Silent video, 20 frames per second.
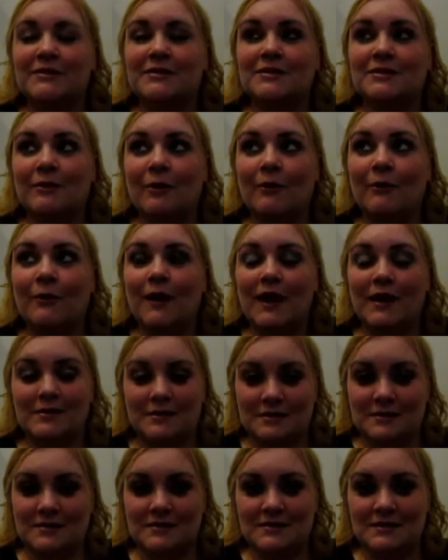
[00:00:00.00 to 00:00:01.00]
so
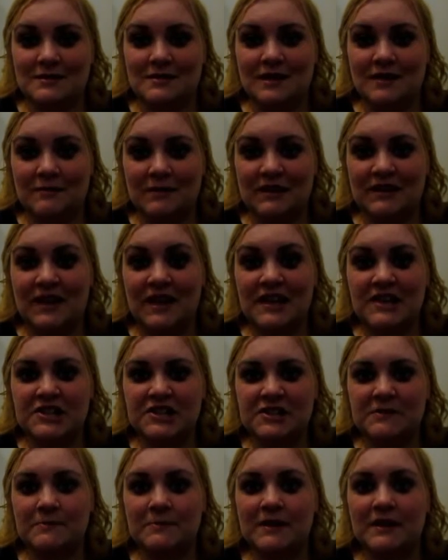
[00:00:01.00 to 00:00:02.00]
hesitant to take
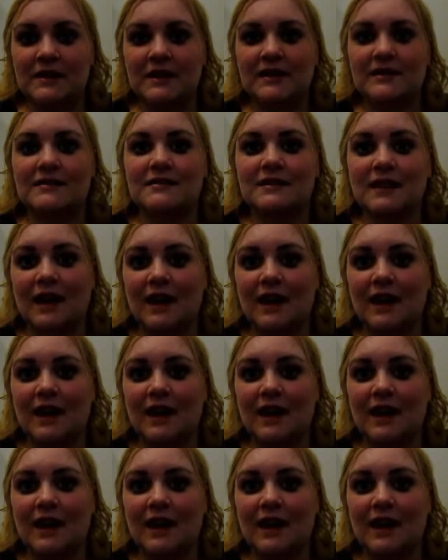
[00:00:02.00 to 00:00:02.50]
medication because